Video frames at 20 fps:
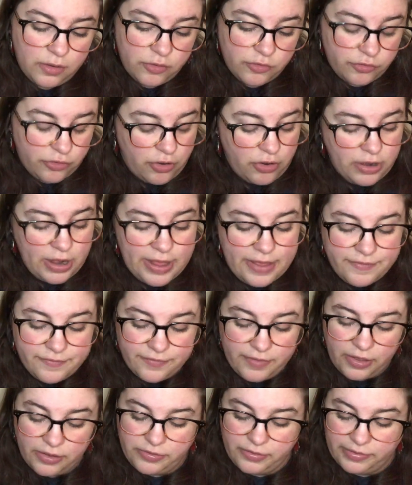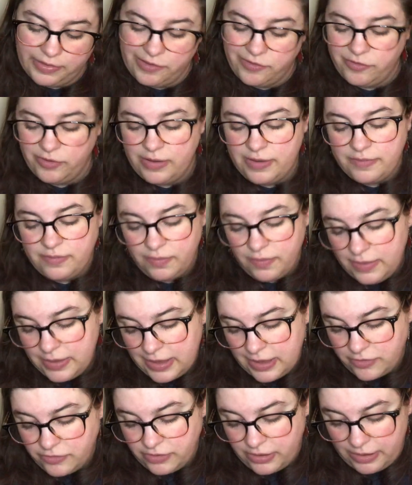Sure enough, Aunt Alicia is in the
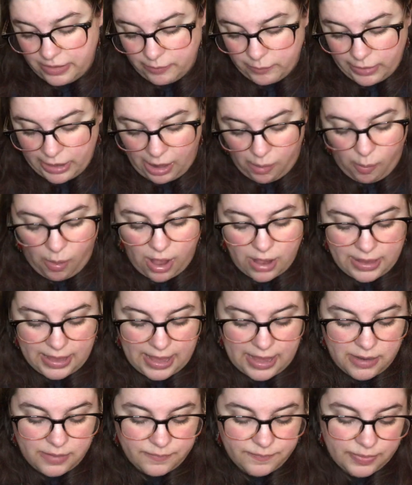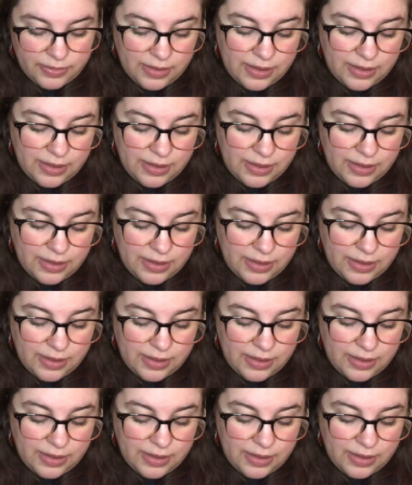kitchen when I walk in.